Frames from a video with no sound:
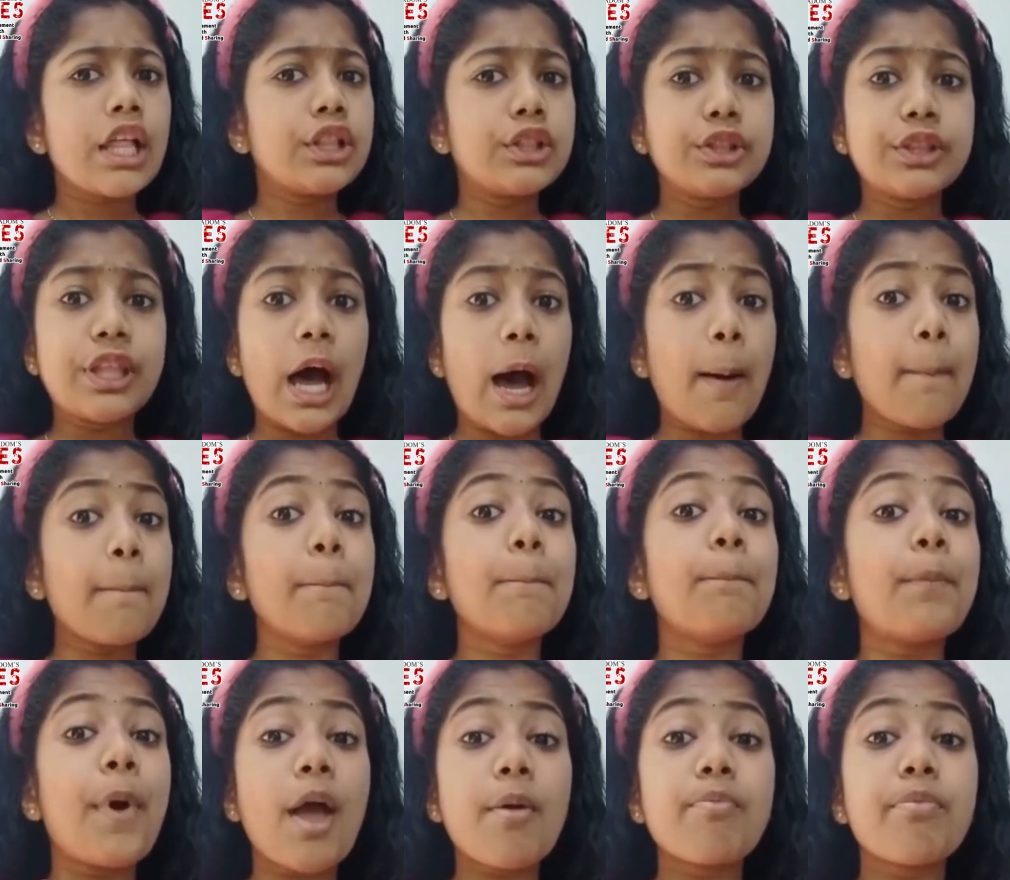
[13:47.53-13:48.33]
the
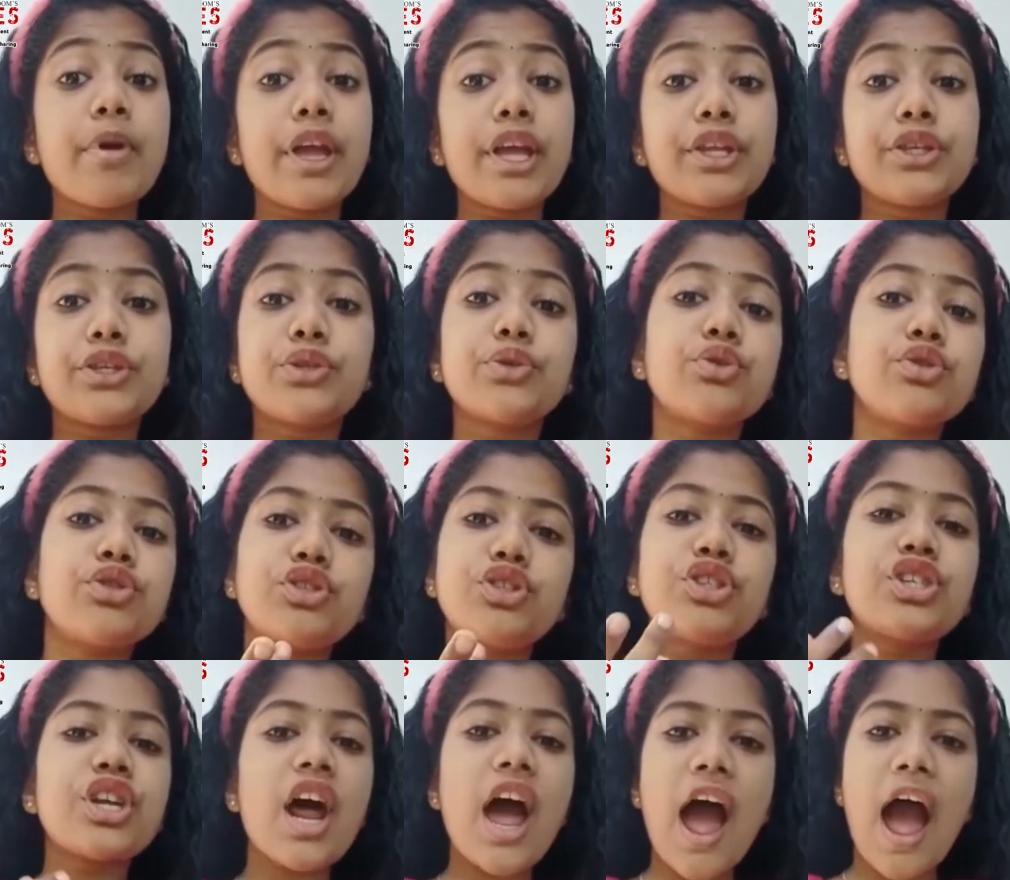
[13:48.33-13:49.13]
baby to
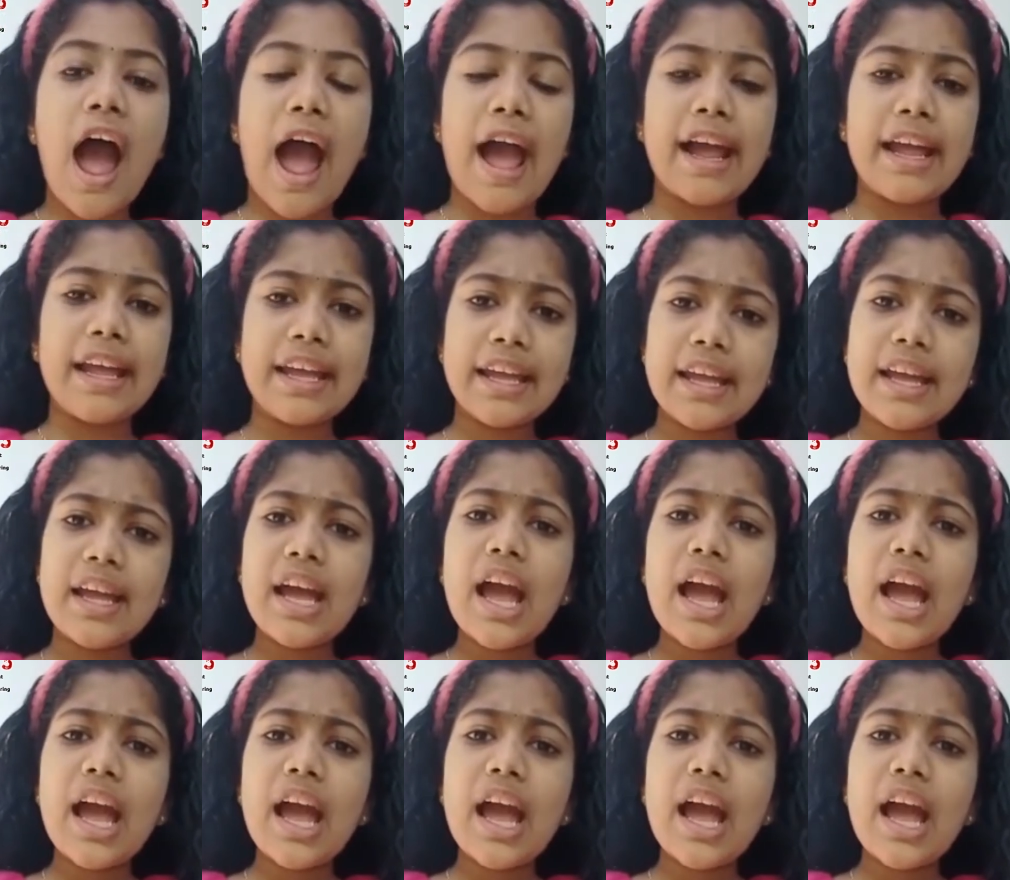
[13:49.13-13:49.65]
dry.